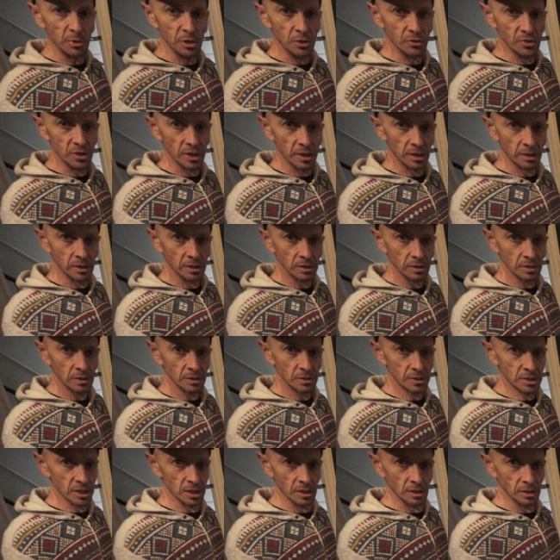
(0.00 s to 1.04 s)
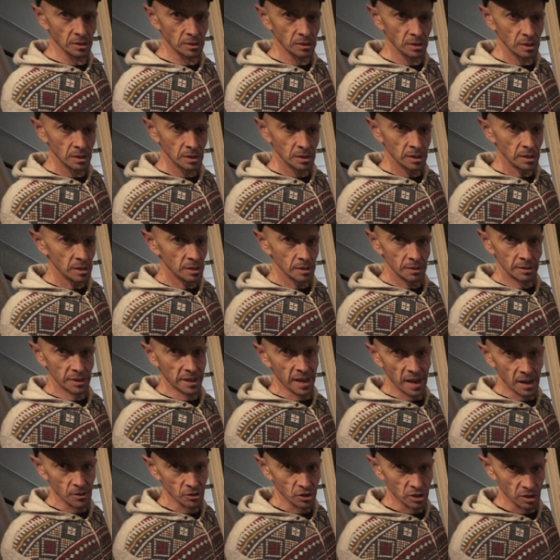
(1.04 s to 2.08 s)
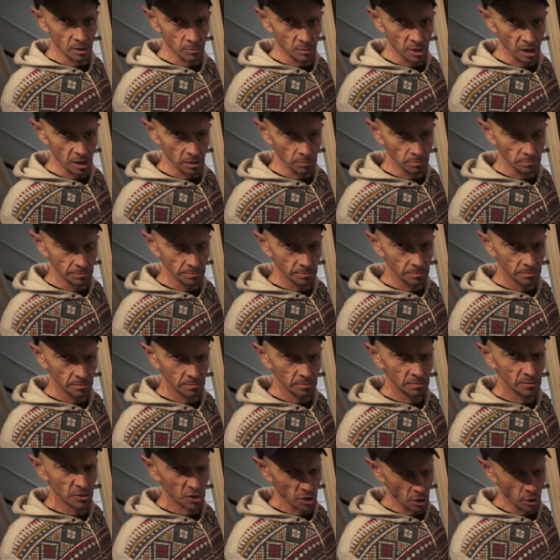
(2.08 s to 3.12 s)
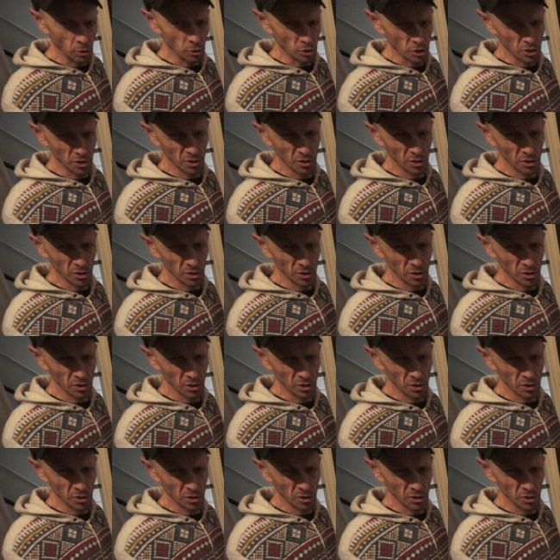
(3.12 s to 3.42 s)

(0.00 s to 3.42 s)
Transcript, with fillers: music till the cows come home. It's an old,